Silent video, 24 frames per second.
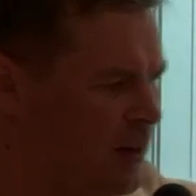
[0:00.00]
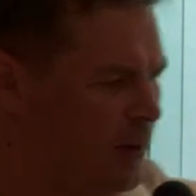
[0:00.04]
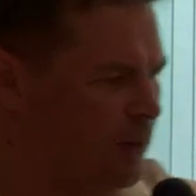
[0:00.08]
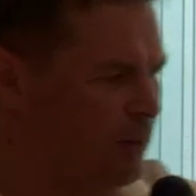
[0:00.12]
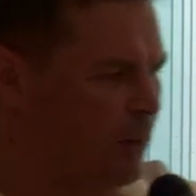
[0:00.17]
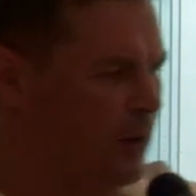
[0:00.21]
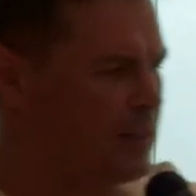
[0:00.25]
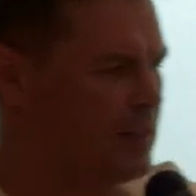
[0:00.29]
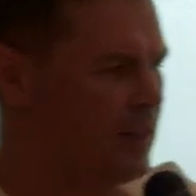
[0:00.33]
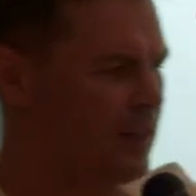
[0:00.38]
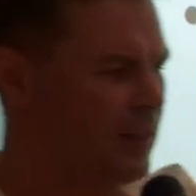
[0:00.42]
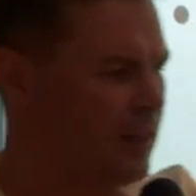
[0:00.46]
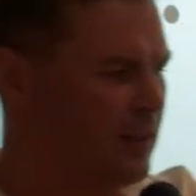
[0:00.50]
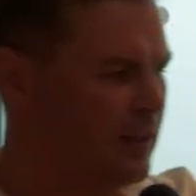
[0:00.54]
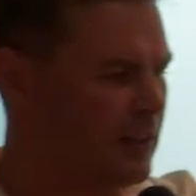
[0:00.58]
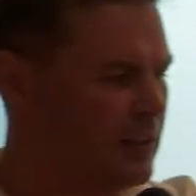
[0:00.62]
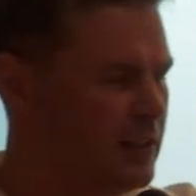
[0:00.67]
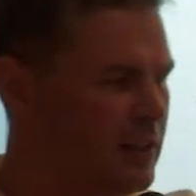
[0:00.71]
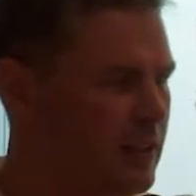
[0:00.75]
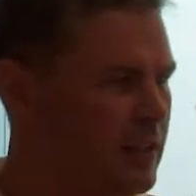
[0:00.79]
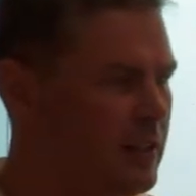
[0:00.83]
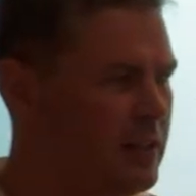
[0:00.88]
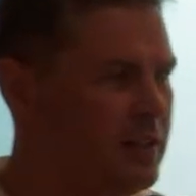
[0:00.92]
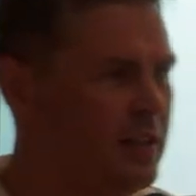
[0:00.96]
Basically,
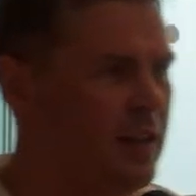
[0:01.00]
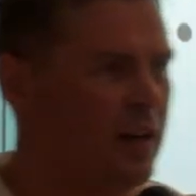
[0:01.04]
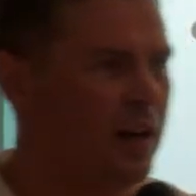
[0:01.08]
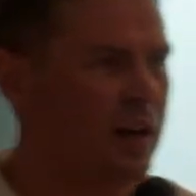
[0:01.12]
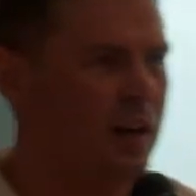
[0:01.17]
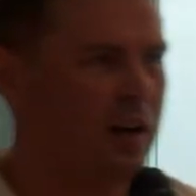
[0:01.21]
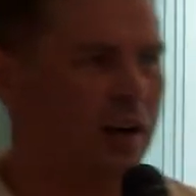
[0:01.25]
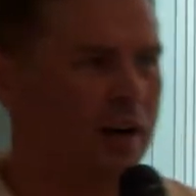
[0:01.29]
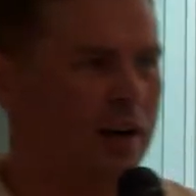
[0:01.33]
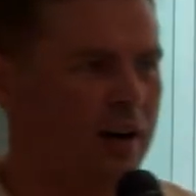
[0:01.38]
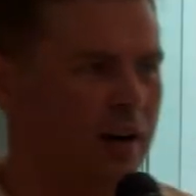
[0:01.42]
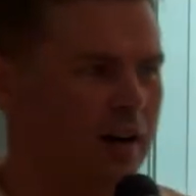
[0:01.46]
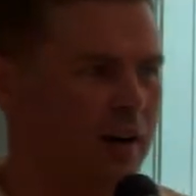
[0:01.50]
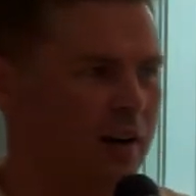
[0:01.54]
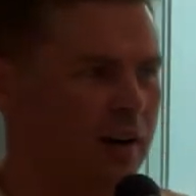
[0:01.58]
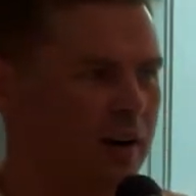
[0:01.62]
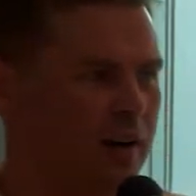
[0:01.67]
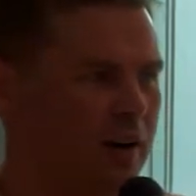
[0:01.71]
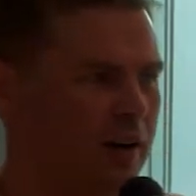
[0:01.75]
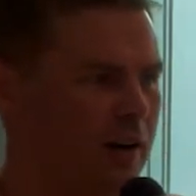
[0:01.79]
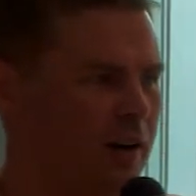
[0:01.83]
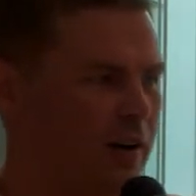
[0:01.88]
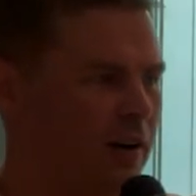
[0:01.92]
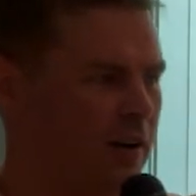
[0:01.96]
this is
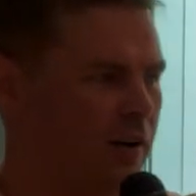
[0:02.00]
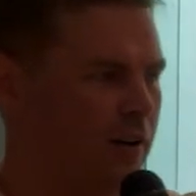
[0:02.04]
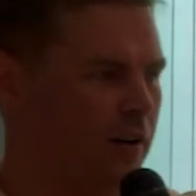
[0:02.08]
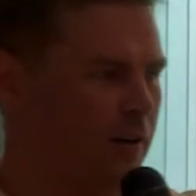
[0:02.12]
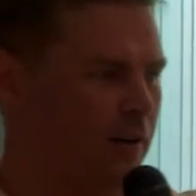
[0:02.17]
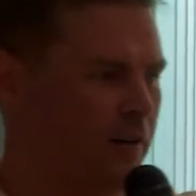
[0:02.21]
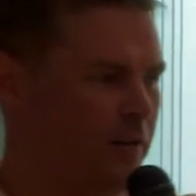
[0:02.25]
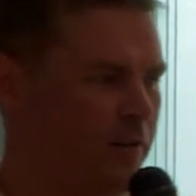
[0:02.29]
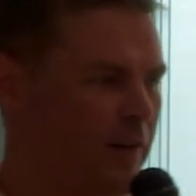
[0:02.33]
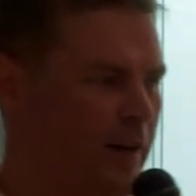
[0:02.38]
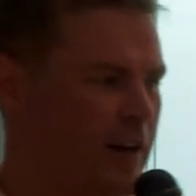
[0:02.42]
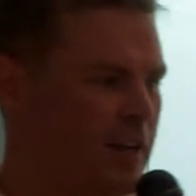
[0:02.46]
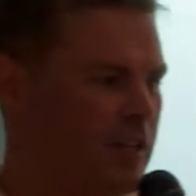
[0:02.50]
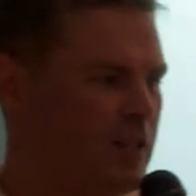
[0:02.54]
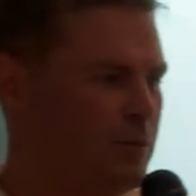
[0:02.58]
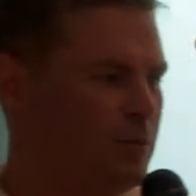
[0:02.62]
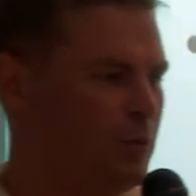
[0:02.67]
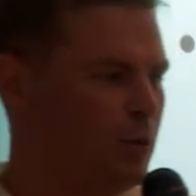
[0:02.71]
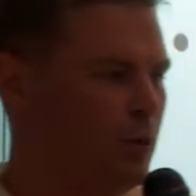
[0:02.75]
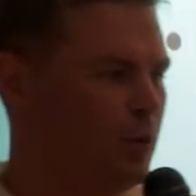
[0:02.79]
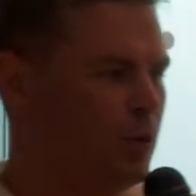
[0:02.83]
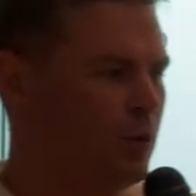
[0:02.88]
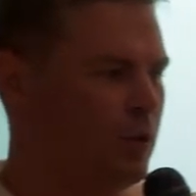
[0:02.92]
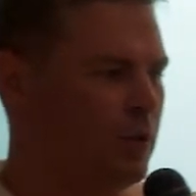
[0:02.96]

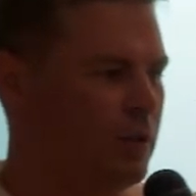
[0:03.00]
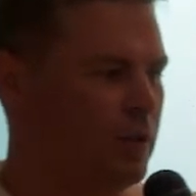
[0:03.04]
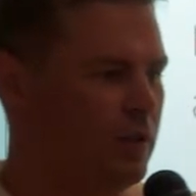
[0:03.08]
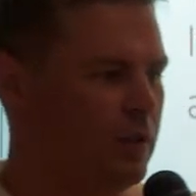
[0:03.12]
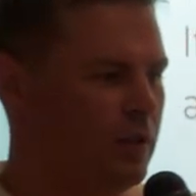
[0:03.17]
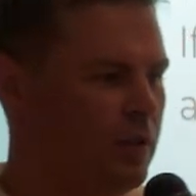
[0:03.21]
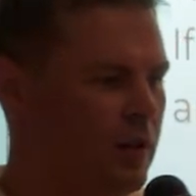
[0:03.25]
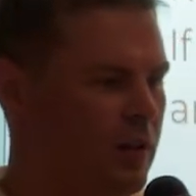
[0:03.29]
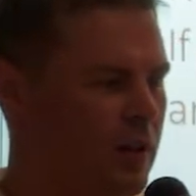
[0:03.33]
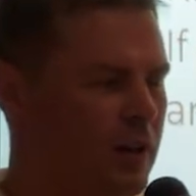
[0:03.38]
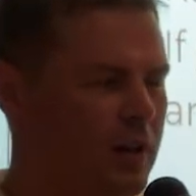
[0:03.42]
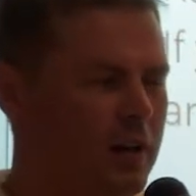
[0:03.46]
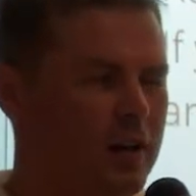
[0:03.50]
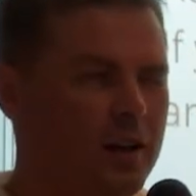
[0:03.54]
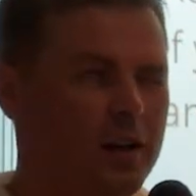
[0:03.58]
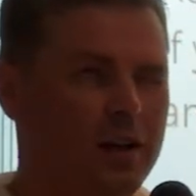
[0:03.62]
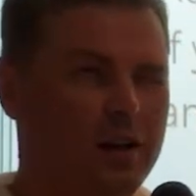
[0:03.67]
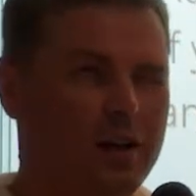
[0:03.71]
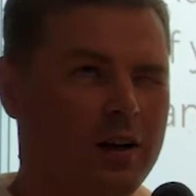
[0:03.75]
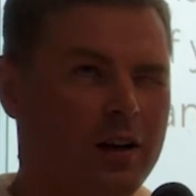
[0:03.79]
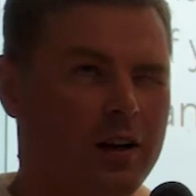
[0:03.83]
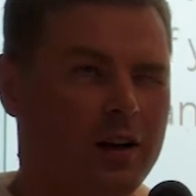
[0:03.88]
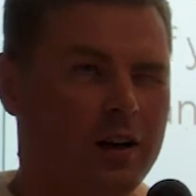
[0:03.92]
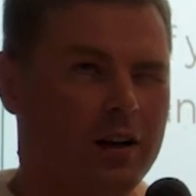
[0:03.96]
Facebook
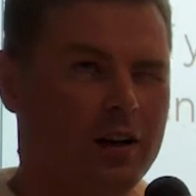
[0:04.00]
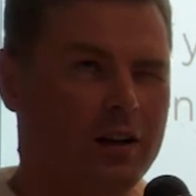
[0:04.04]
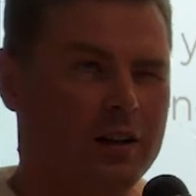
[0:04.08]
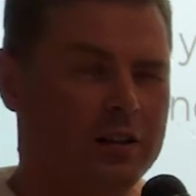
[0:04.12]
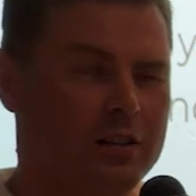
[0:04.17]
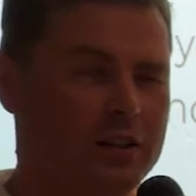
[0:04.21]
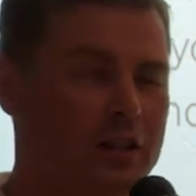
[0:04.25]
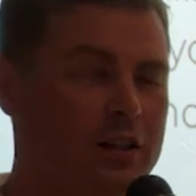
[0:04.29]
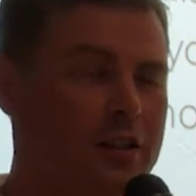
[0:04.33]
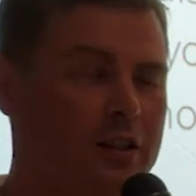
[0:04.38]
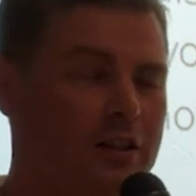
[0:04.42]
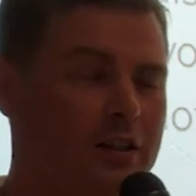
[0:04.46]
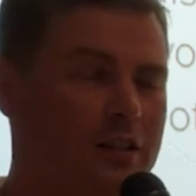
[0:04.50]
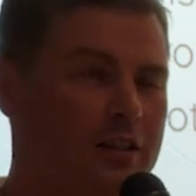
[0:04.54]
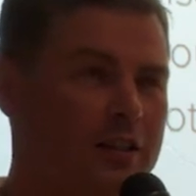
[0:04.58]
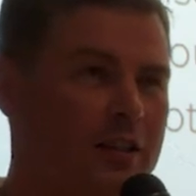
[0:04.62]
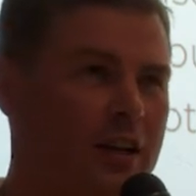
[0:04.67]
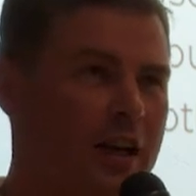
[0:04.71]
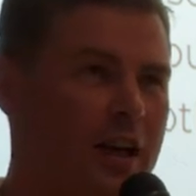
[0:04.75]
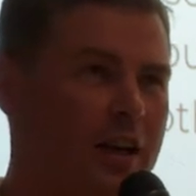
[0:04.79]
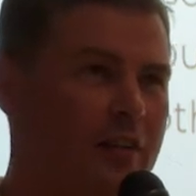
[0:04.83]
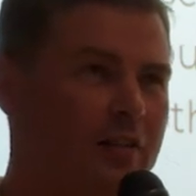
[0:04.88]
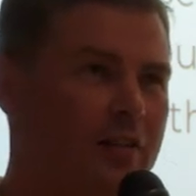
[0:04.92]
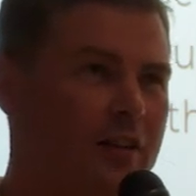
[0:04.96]
didn't
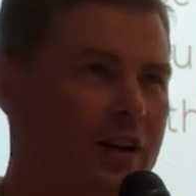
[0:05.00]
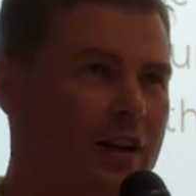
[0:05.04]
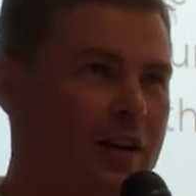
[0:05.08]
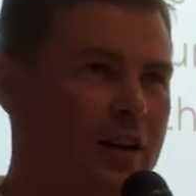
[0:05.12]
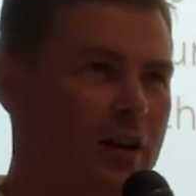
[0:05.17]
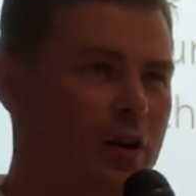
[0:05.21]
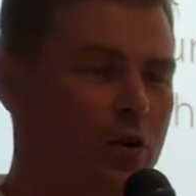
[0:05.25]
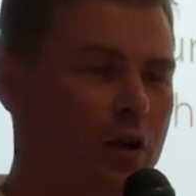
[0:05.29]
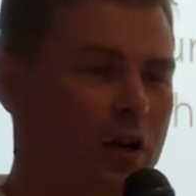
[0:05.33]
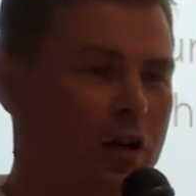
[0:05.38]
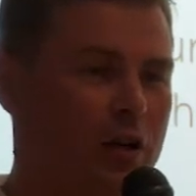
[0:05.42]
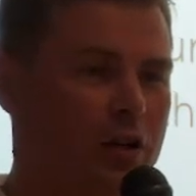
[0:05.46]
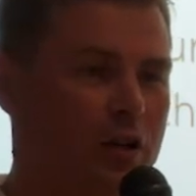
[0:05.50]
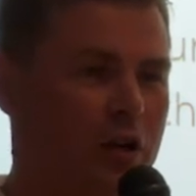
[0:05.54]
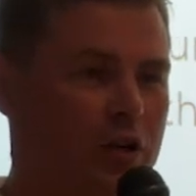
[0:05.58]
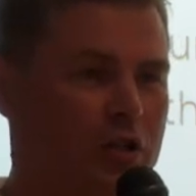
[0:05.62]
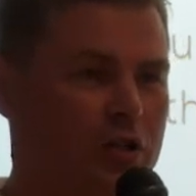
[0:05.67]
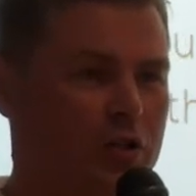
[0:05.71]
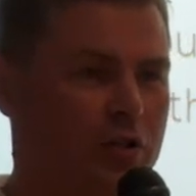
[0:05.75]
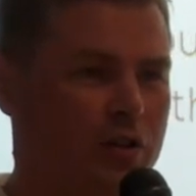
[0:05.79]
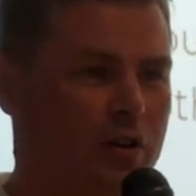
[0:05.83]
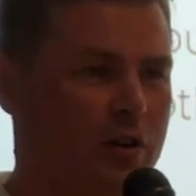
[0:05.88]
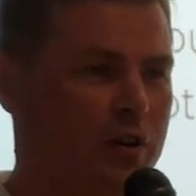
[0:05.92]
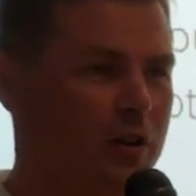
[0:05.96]
have any good
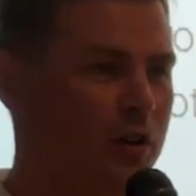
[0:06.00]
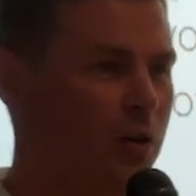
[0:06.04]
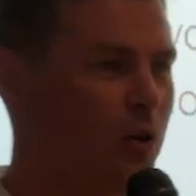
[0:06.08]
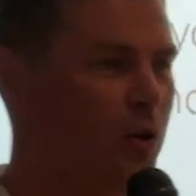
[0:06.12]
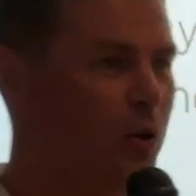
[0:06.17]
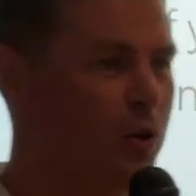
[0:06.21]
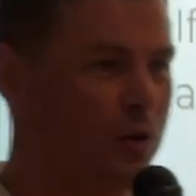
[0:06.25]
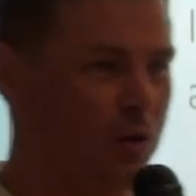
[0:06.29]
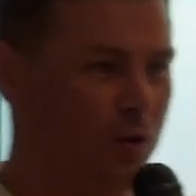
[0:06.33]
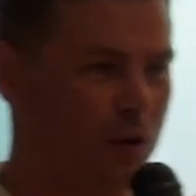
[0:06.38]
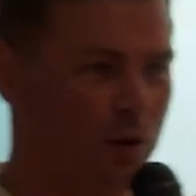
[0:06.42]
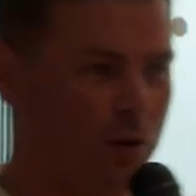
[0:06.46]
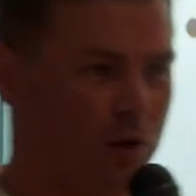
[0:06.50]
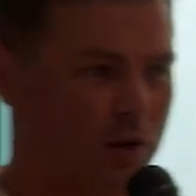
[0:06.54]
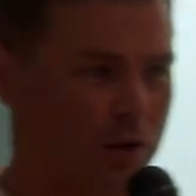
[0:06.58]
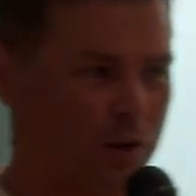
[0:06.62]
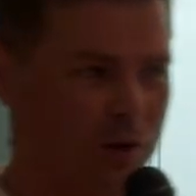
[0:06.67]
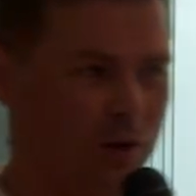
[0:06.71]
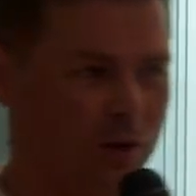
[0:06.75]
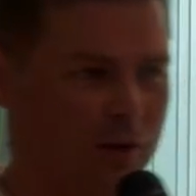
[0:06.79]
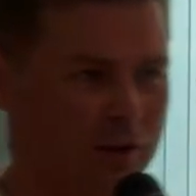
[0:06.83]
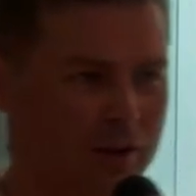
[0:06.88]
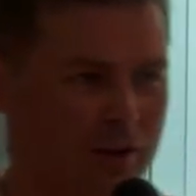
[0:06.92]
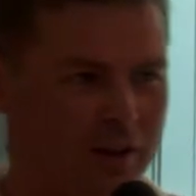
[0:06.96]
architecture, and look
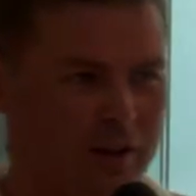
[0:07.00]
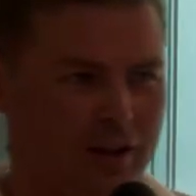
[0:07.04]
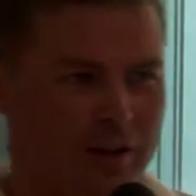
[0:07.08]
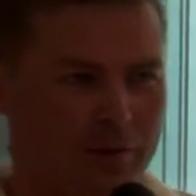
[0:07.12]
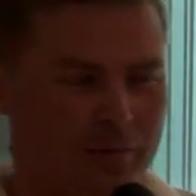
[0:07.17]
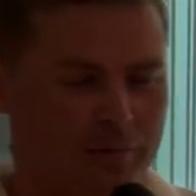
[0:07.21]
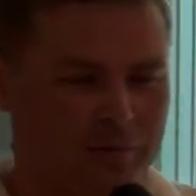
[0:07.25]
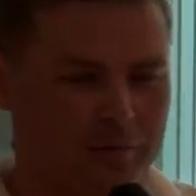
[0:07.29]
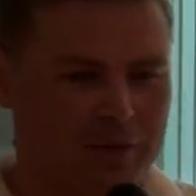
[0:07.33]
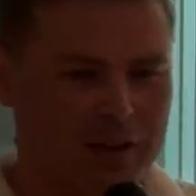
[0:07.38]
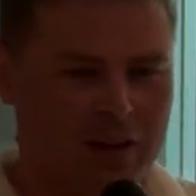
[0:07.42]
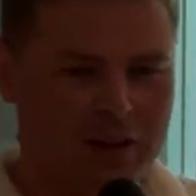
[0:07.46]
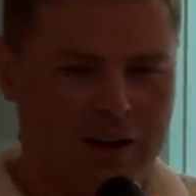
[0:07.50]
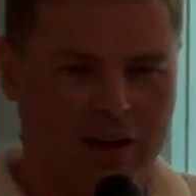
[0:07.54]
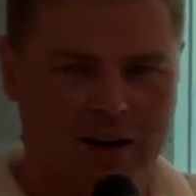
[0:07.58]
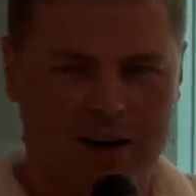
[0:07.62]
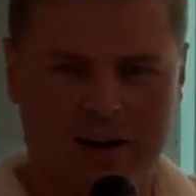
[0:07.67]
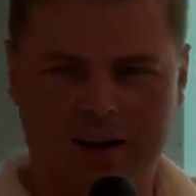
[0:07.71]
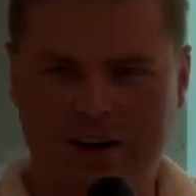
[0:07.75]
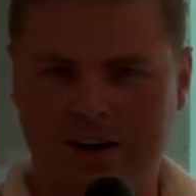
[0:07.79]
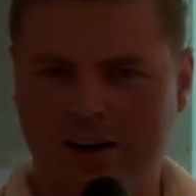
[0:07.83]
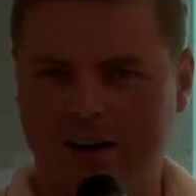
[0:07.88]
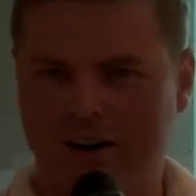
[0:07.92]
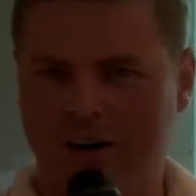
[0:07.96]
at them.
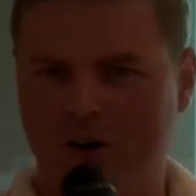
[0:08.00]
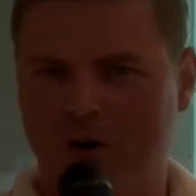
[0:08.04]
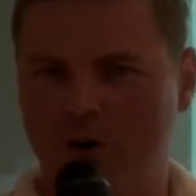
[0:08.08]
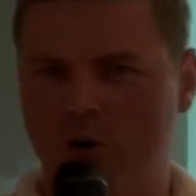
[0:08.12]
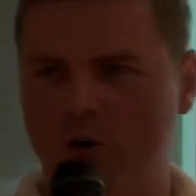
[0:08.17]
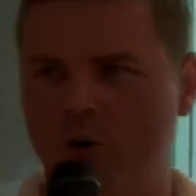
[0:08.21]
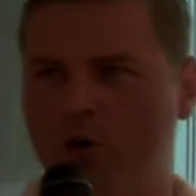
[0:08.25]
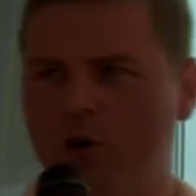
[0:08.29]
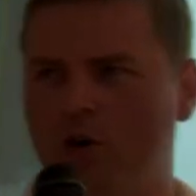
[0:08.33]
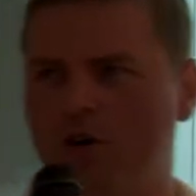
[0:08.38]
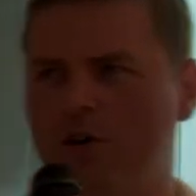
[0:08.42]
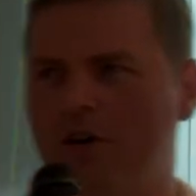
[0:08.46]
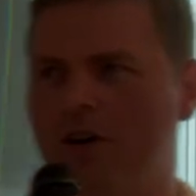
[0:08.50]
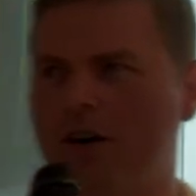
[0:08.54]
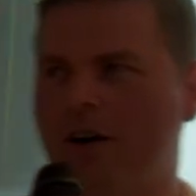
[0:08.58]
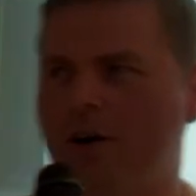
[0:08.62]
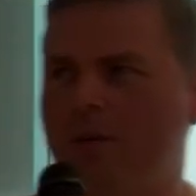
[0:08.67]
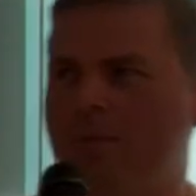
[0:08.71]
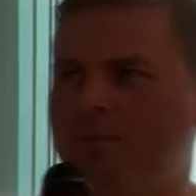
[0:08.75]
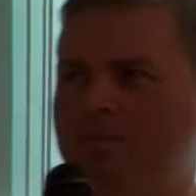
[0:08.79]
Or